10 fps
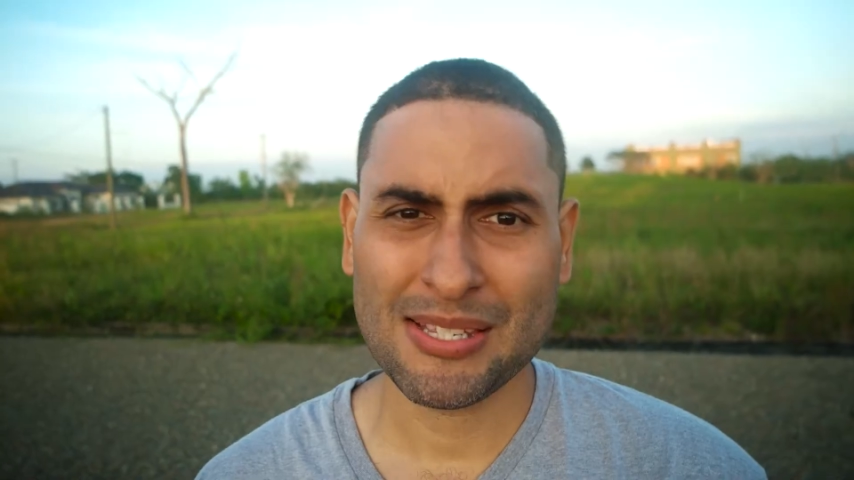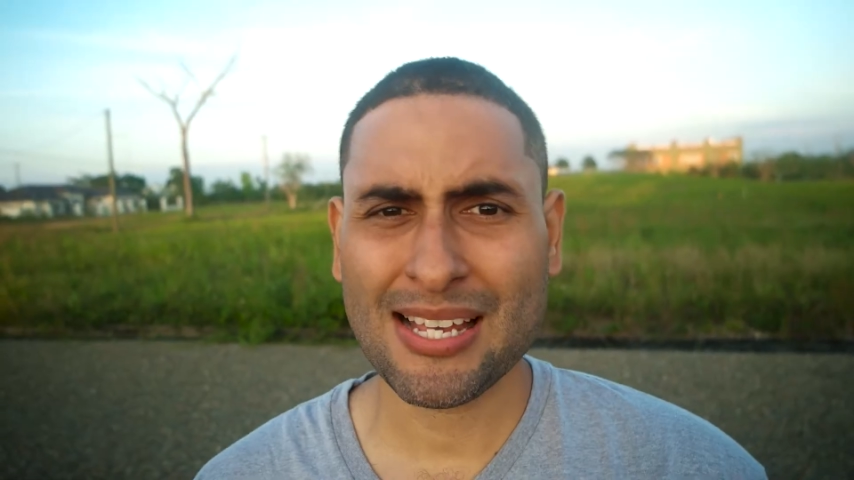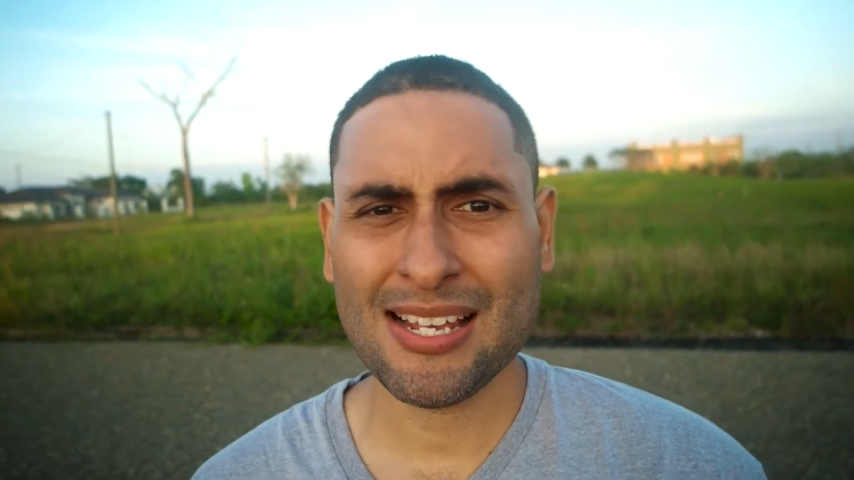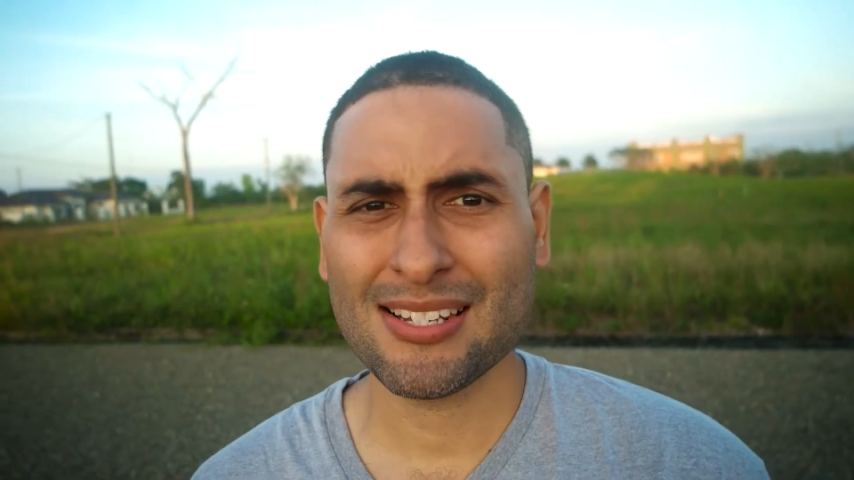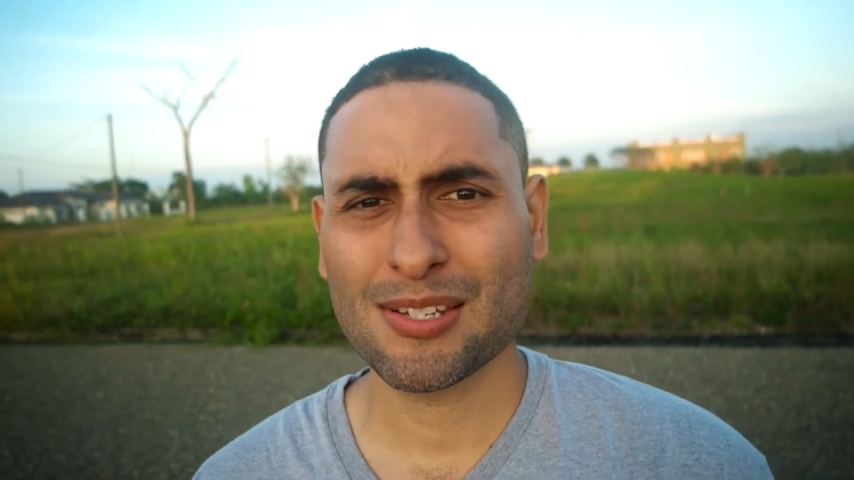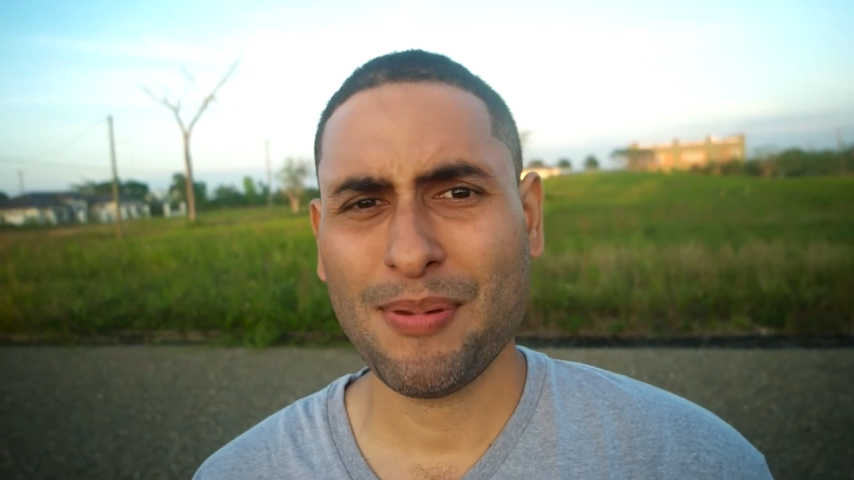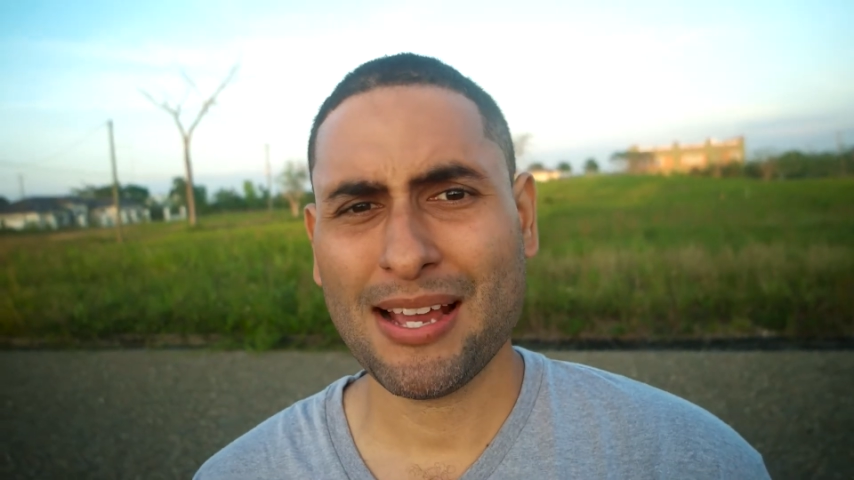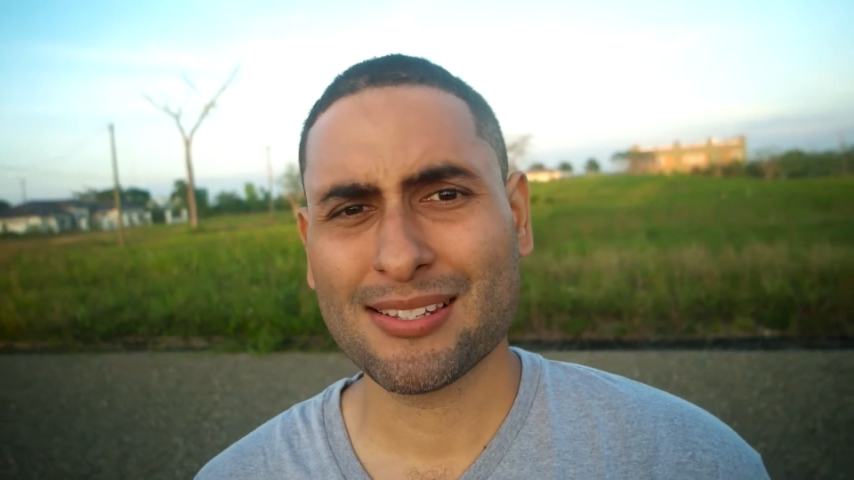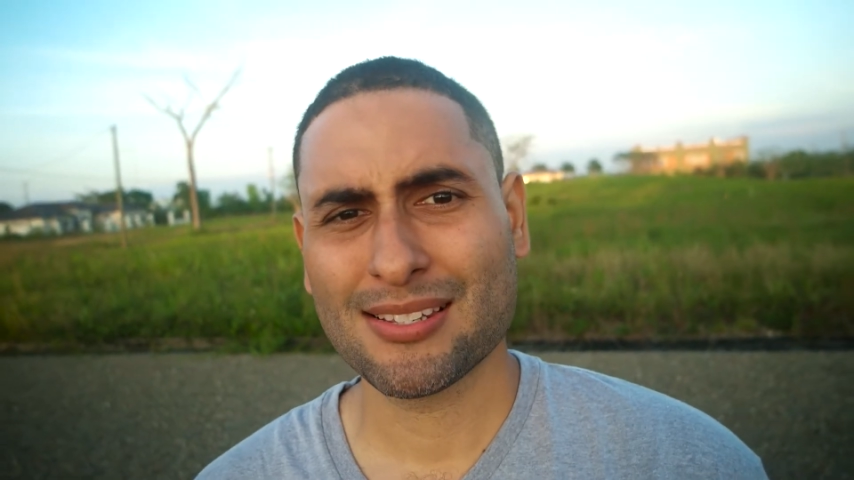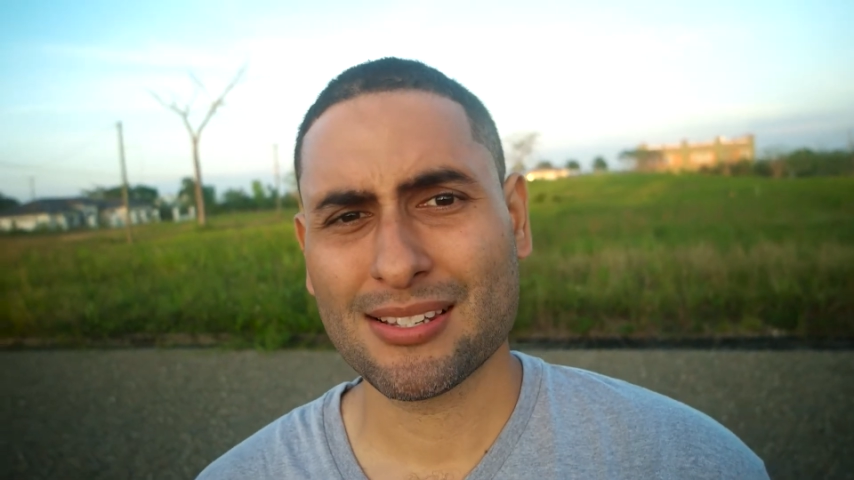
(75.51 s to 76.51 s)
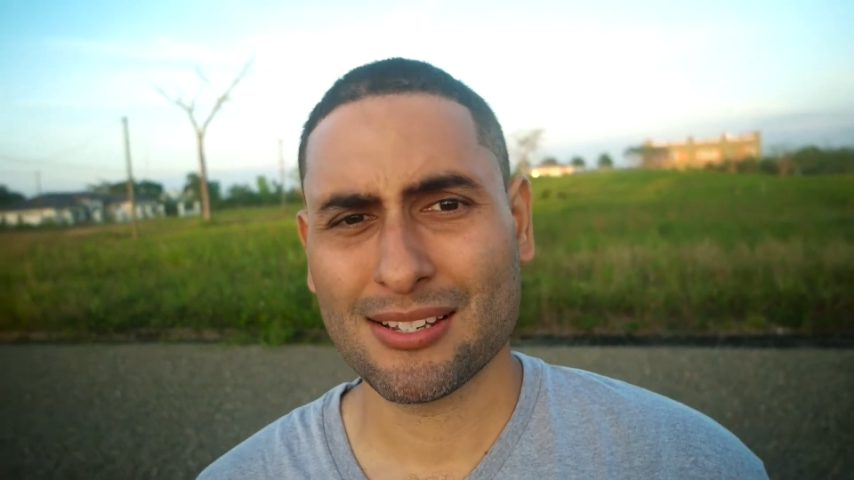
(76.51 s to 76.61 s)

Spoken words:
Besides the specs,